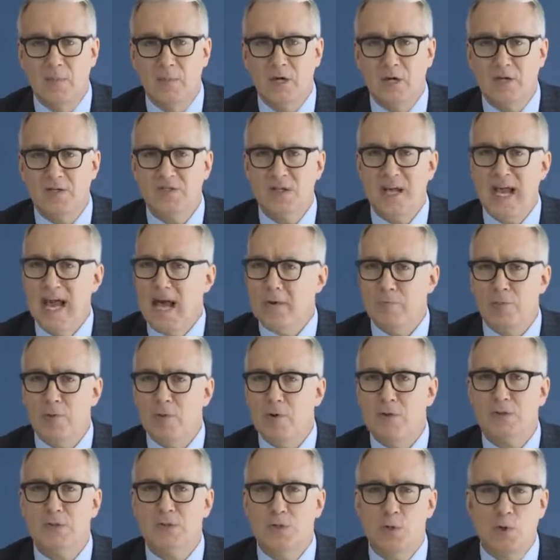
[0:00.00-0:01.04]
because the
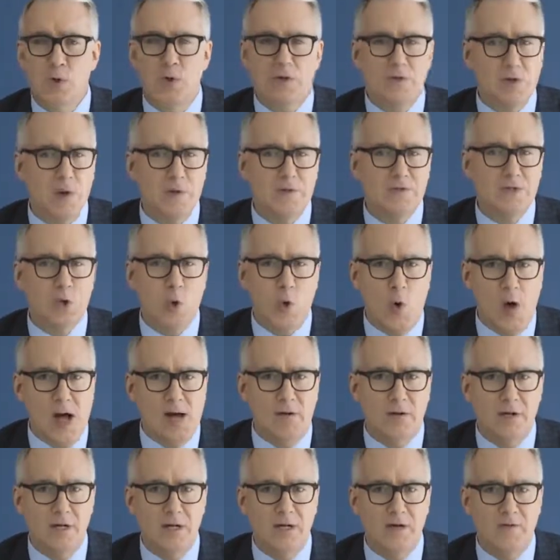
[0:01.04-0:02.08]
emperor's new clothes
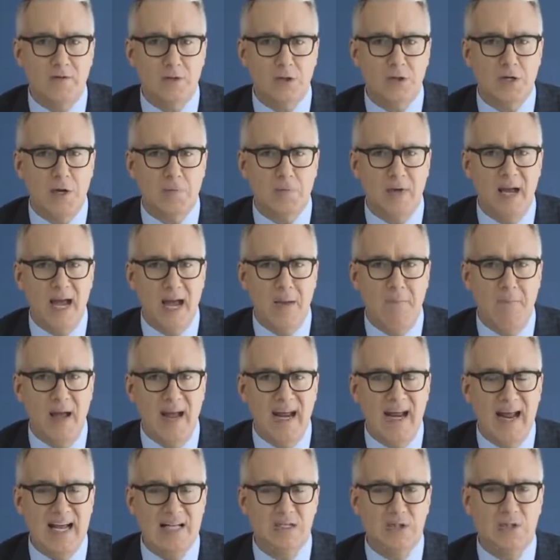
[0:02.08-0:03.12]
quality to the Trump
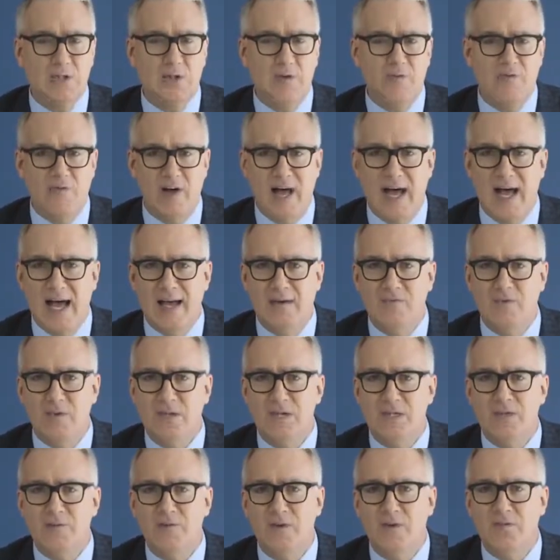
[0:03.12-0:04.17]
campaign has survived
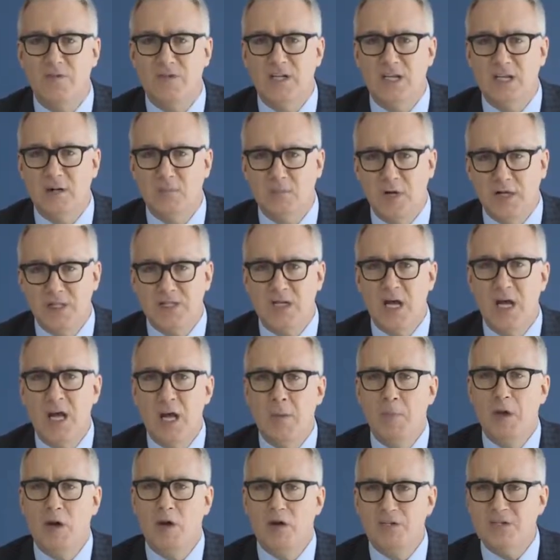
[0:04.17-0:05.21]
these 15 months,
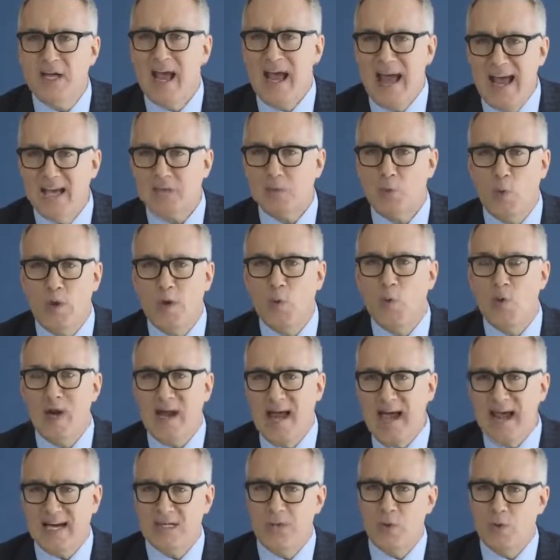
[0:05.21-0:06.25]
because as we
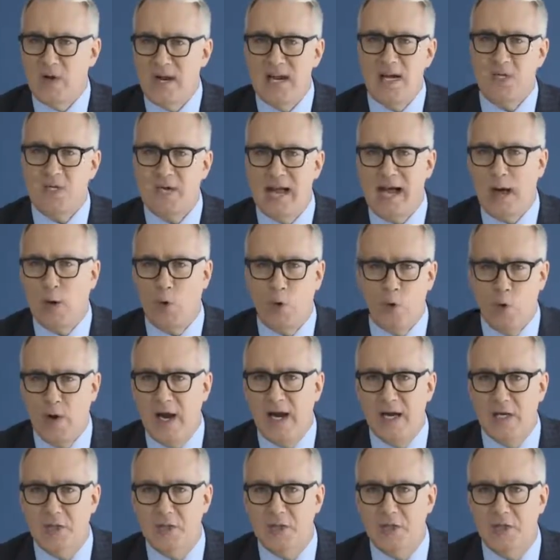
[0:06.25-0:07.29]
react to each
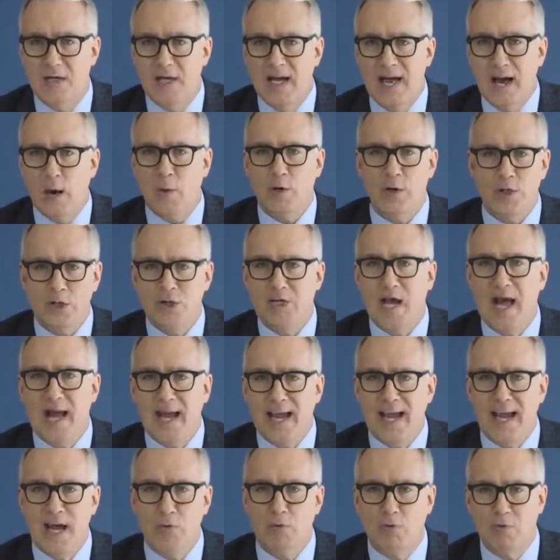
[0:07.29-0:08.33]
outrage, our
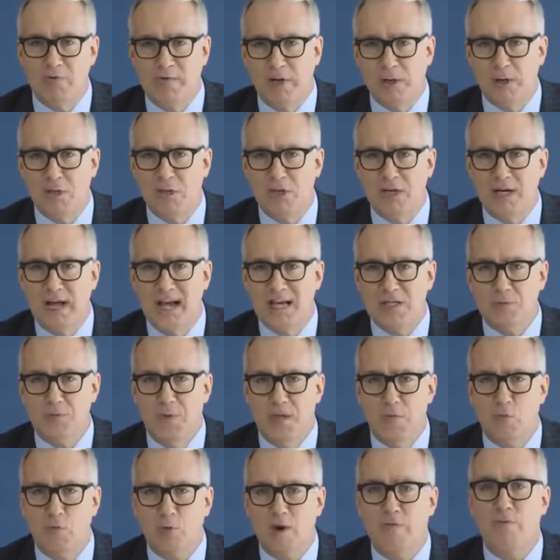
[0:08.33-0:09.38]
shock and revulsion has
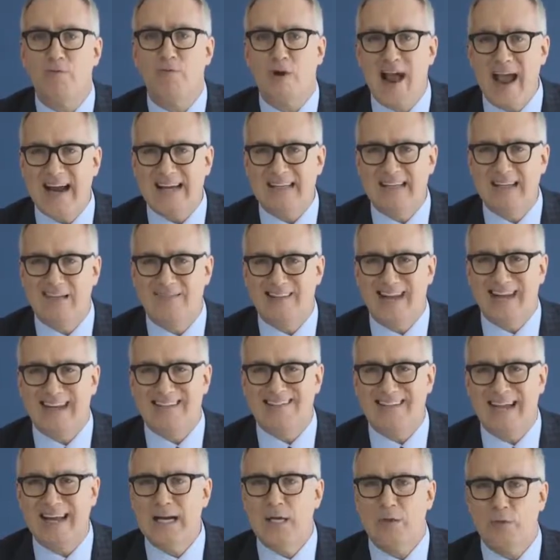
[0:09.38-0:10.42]
been refracted like
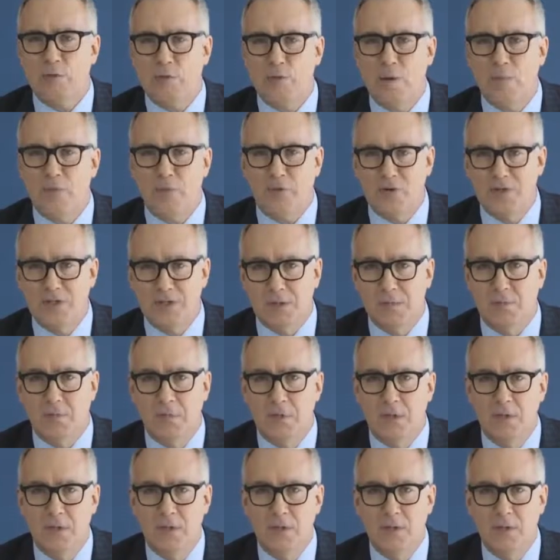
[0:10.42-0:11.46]
light through a prism.